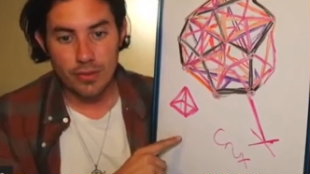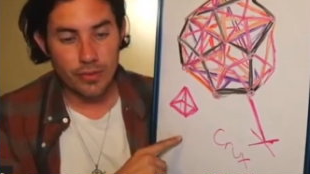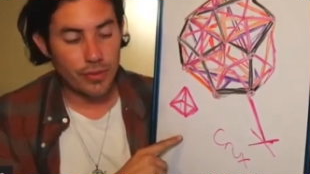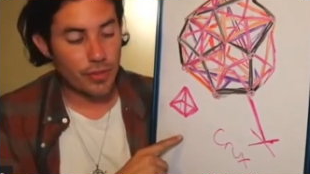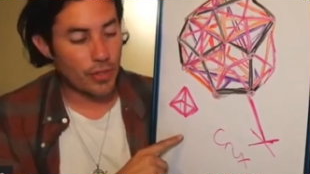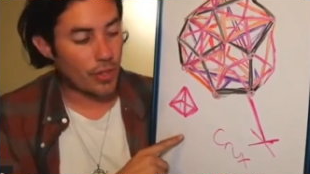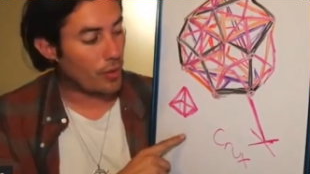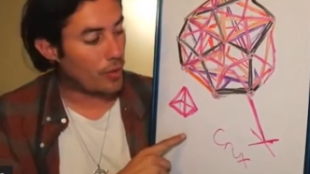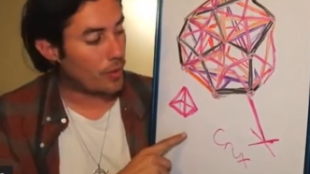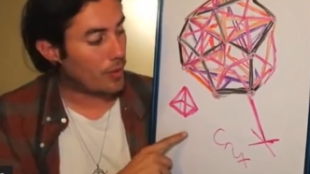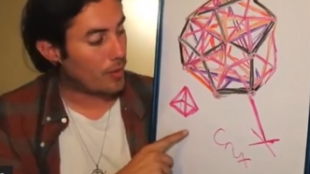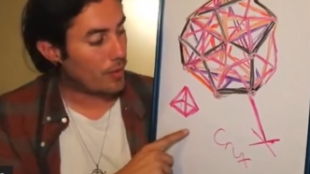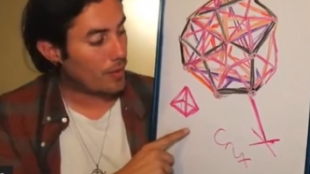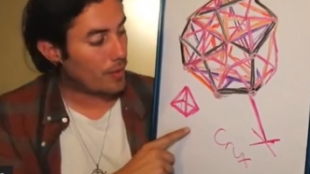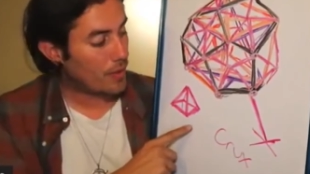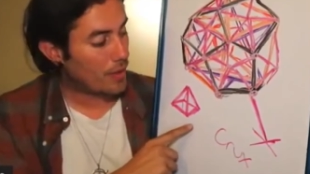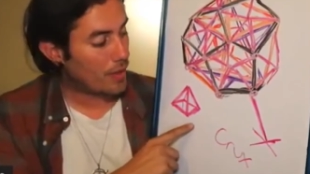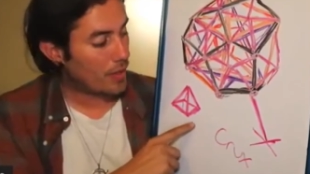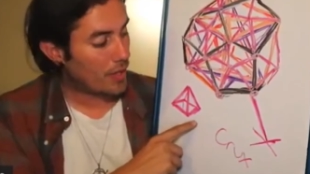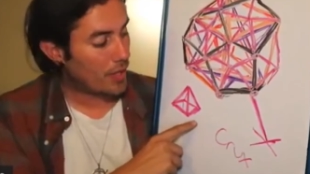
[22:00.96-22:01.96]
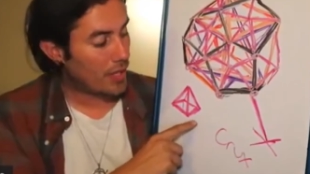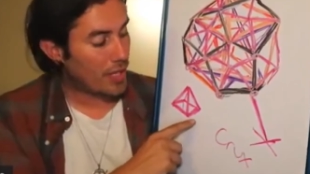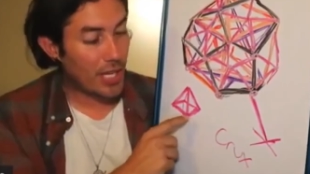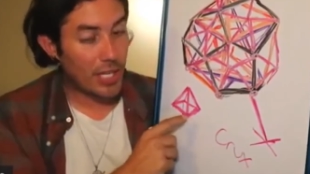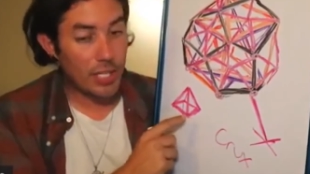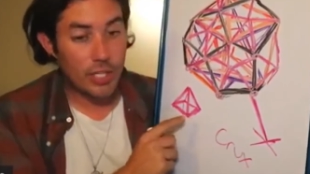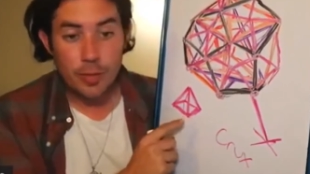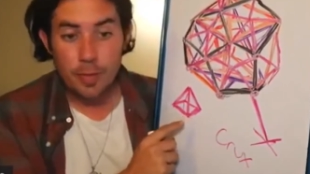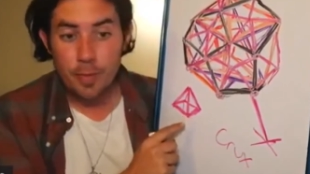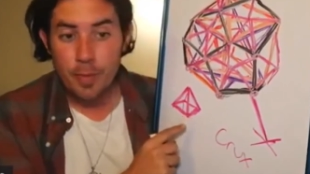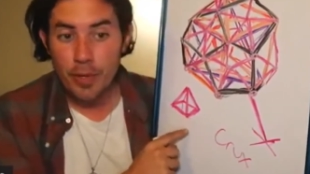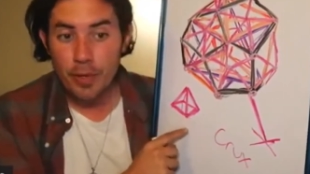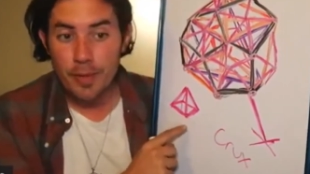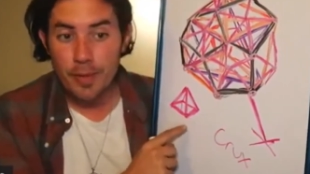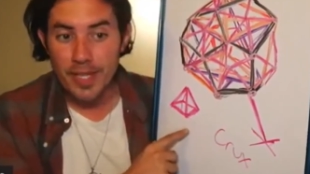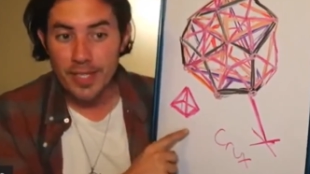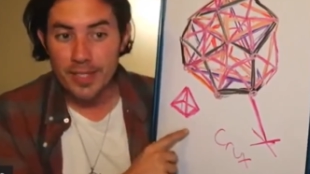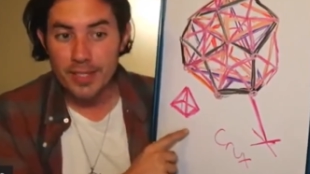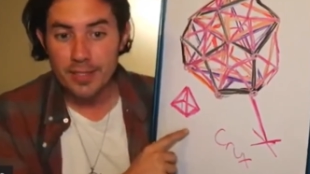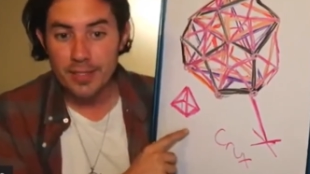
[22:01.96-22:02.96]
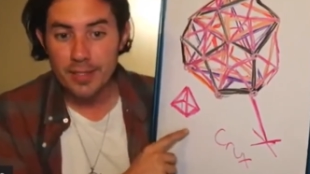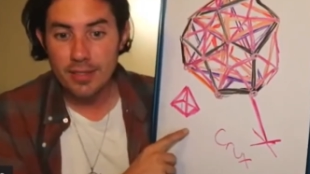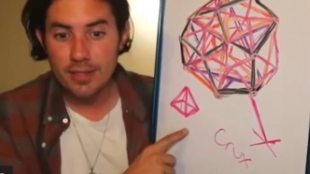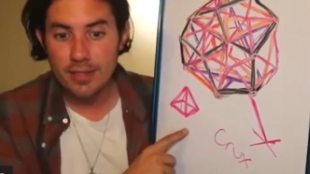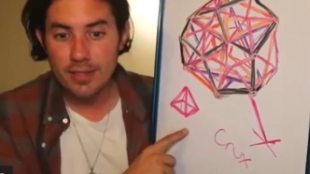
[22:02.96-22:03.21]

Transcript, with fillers: so each pyramid